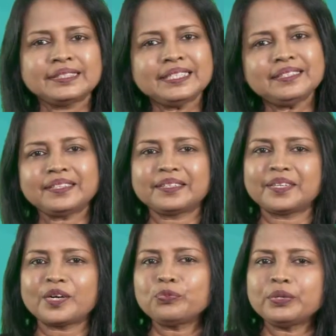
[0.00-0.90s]
Children,
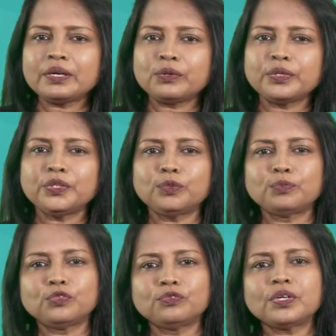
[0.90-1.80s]
now we are going to
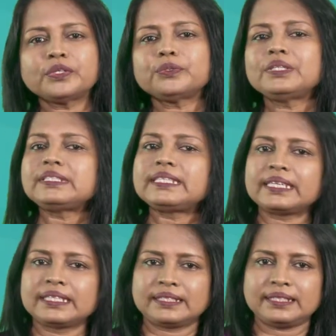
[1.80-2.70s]
move on to the
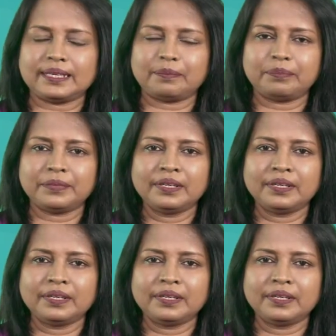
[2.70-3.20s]
second step.